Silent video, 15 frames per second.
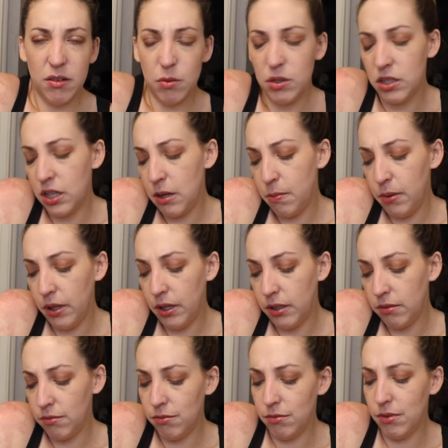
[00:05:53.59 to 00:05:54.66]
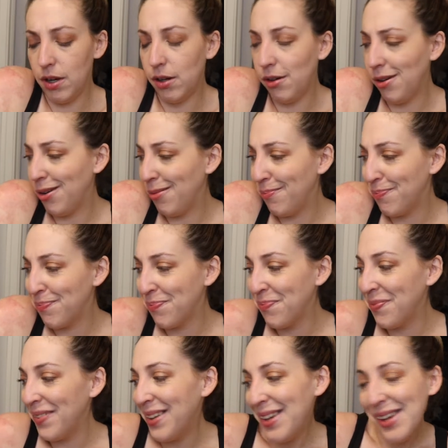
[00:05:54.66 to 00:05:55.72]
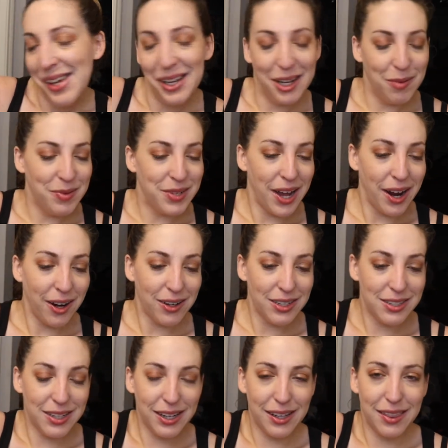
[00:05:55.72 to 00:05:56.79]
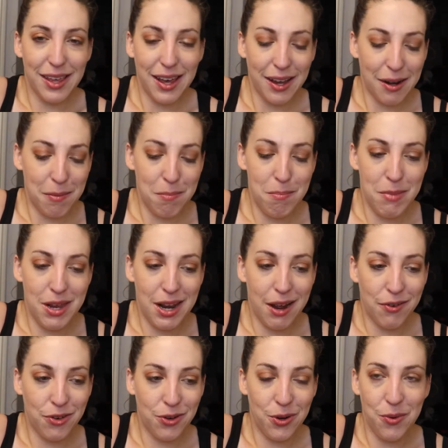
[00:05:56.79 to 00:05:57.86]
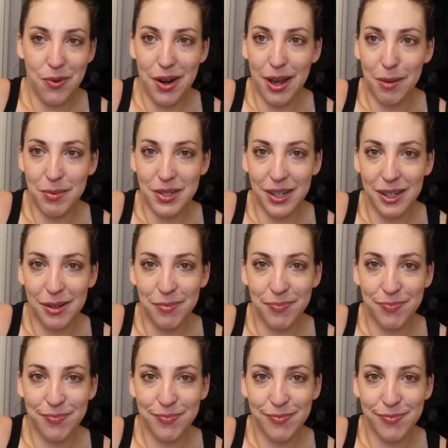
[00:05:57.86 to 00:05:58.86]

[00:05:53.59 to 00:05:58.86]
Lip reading: Let's keep playing. Oh. I'm tired. It's like that mid-afternoon nap time.